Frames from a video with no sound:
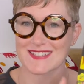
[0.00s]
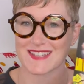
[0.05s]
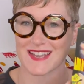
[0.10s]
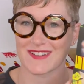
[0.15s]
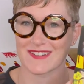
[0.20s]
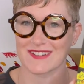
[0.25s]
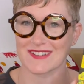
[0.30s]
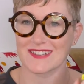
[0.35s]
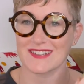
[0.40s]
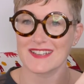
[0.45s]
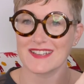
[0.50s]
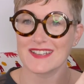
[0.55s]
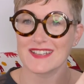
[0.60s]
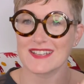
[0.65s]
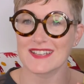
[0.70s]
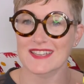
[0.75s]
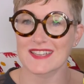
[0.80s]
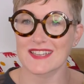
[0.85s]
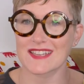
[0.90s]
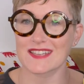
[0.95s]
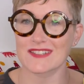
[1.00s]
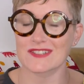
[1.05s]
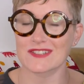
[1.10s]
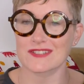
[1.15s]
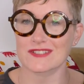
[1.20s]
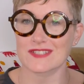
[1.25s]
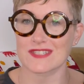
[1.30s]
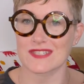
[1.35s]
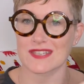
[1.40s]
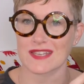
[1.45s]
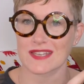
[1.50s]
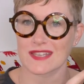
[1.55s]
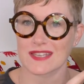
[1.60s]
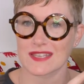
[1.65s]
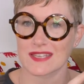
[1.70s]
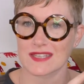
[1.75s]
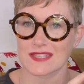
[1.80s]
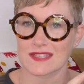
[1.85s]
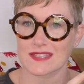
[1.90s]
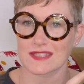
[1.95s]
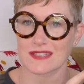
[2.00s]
how it looks like